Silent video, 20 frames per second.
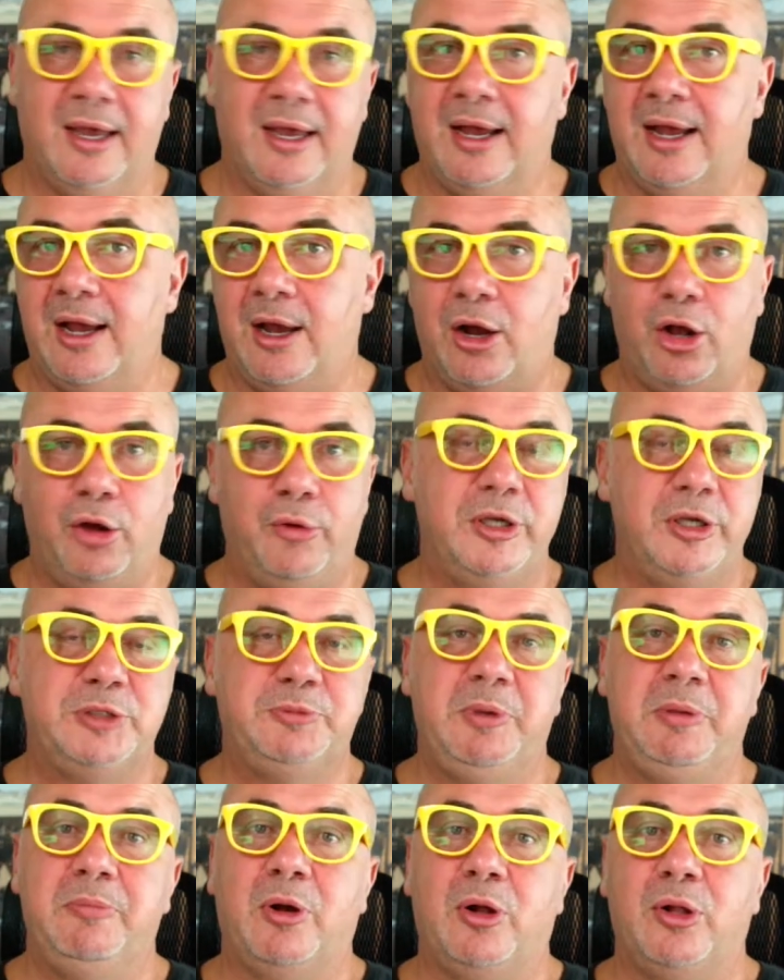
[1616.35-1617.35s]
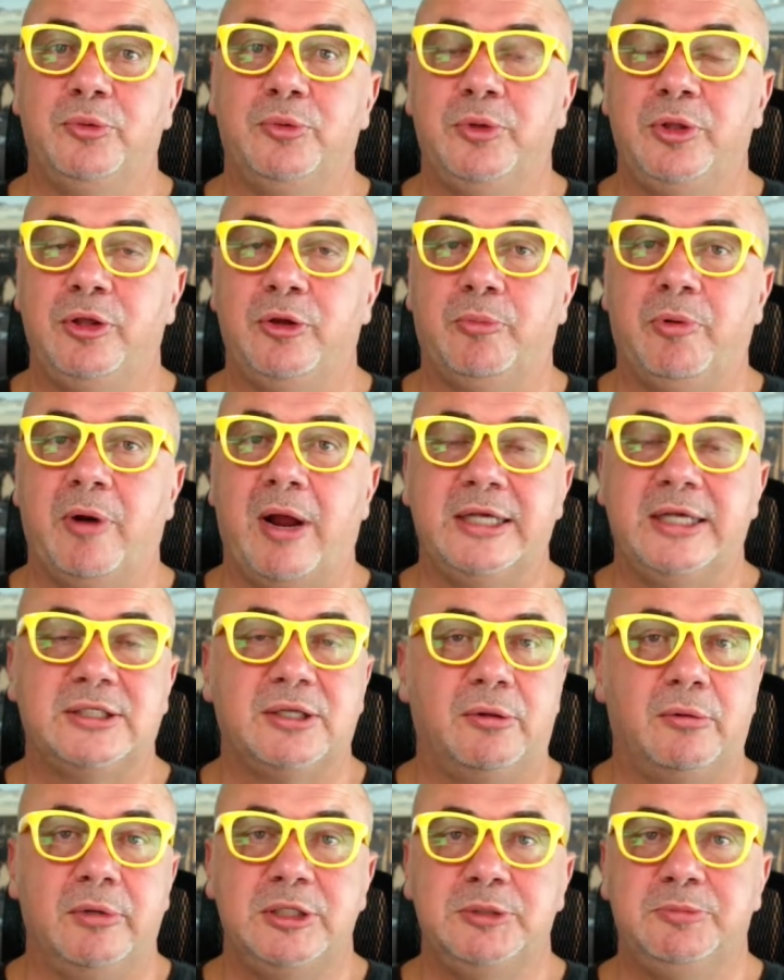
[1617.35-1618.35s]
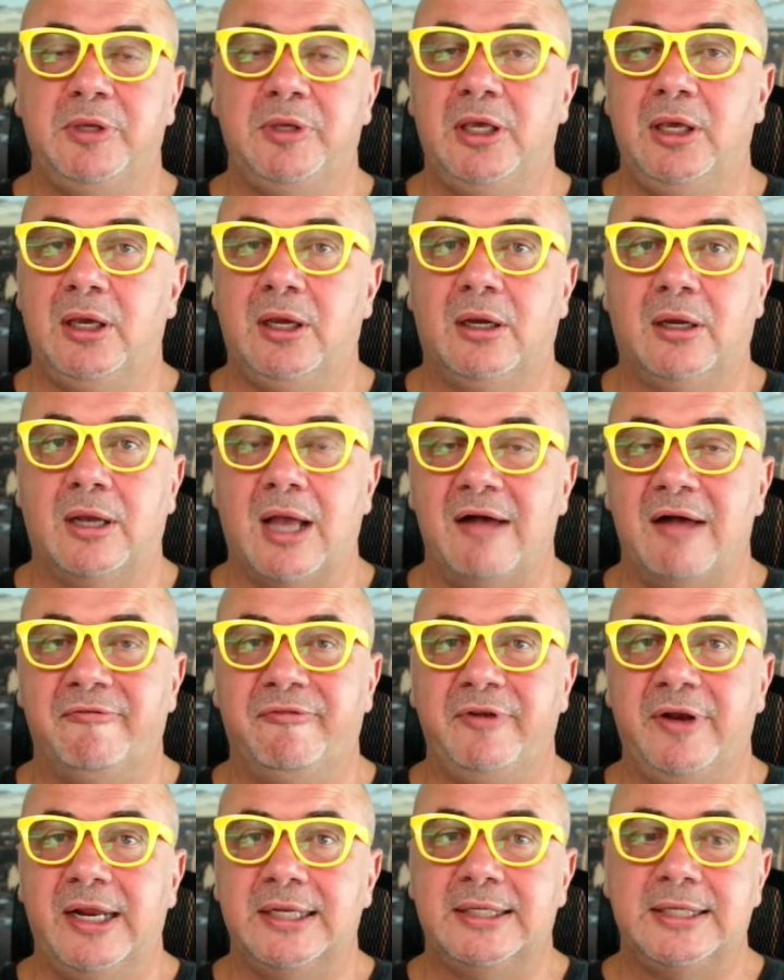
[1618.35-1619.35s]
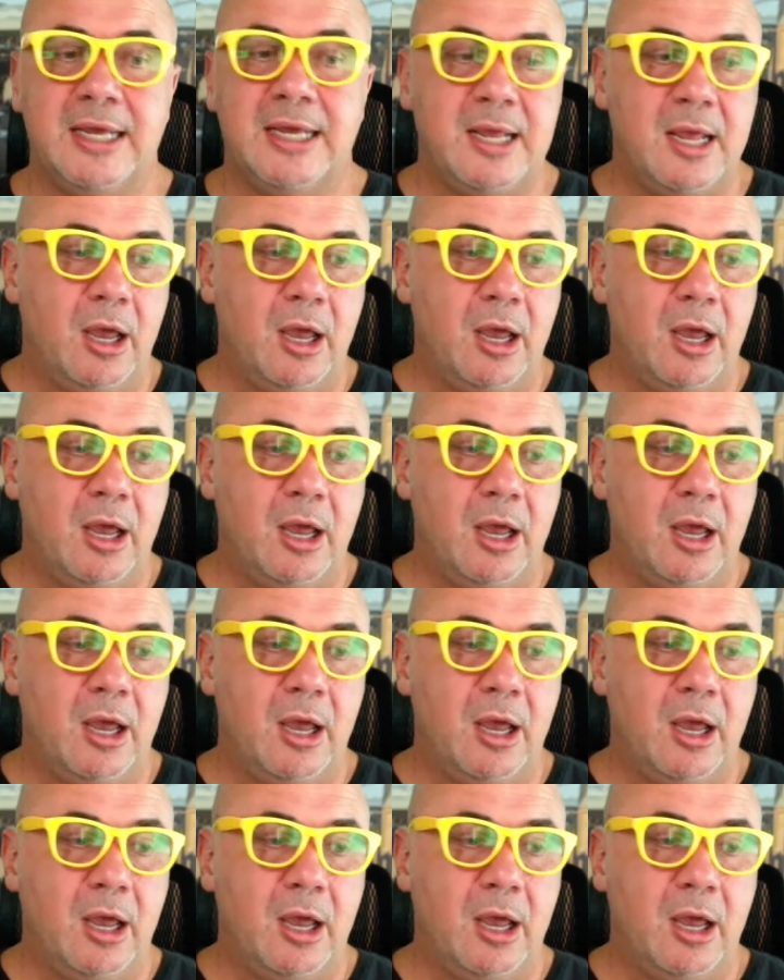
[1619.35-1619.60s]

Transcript: always be bold with your price. Always be confident.